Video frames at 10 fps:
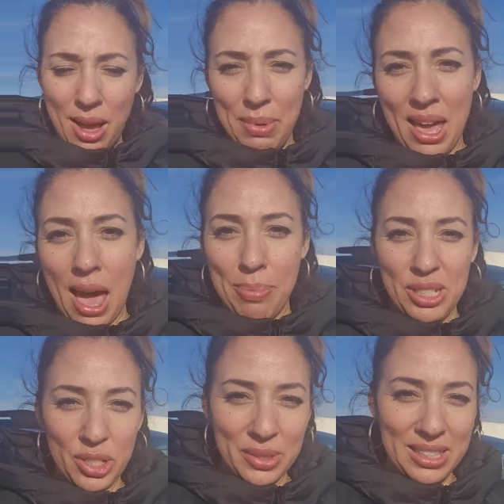I'd be
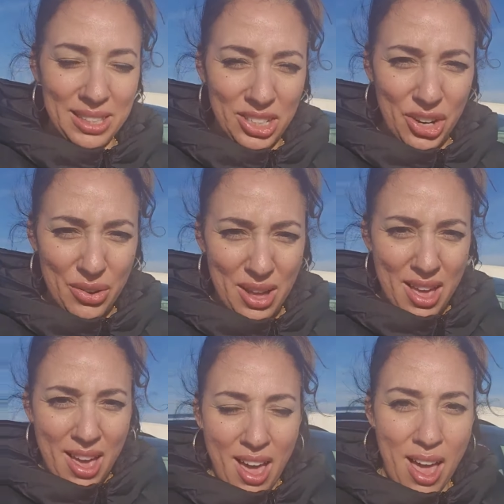happy to assist you.
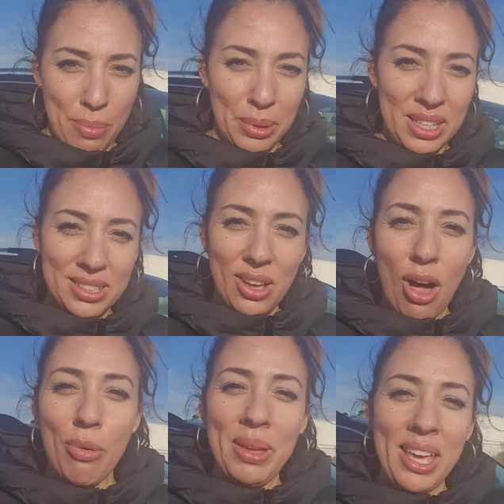Uh, please
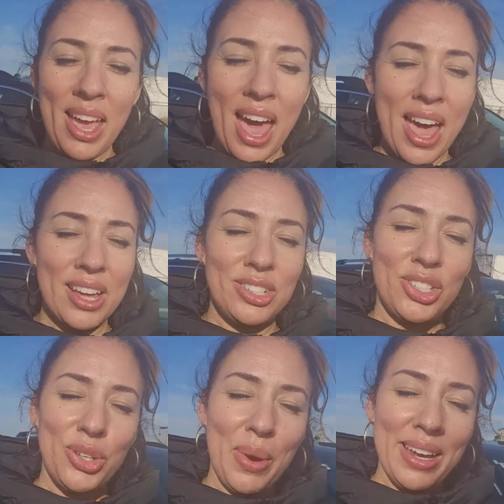call me at
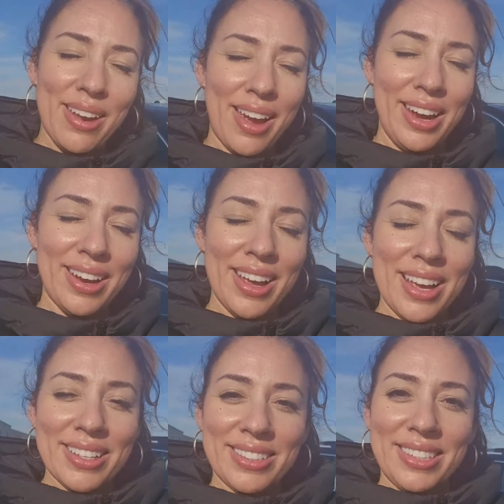
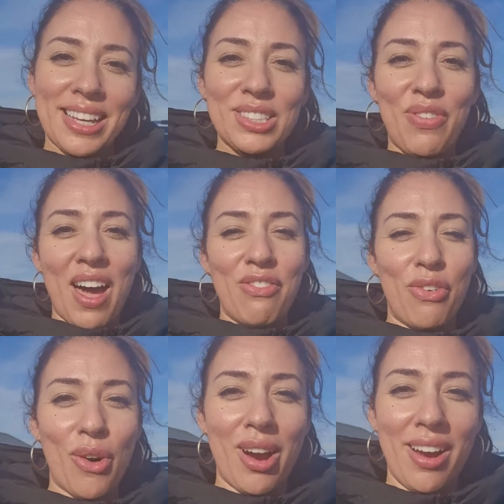
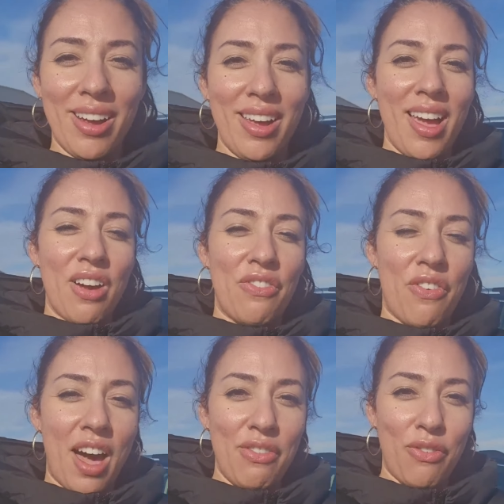
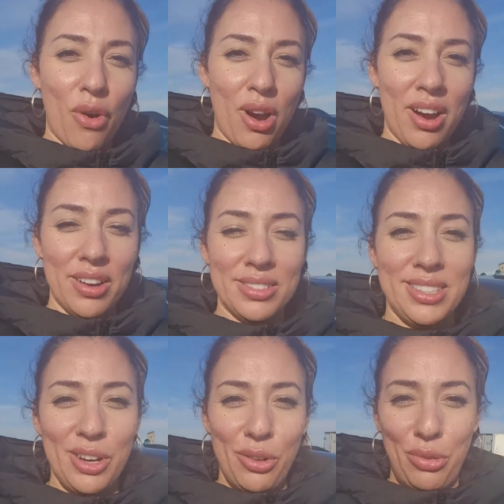
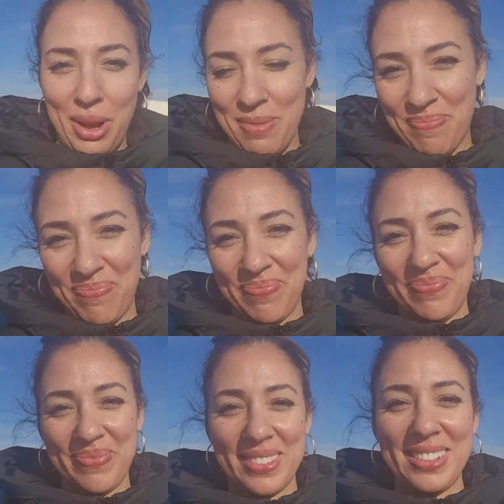289-654-5403.
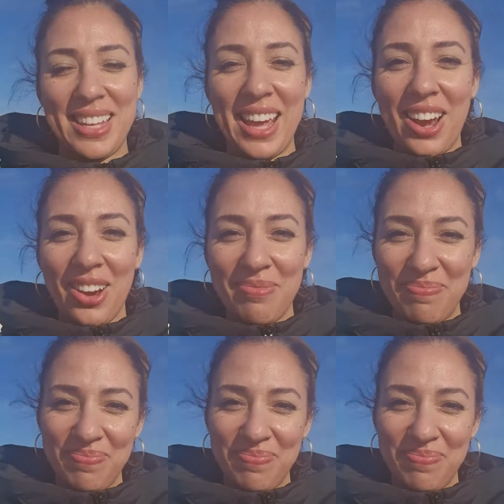Take care.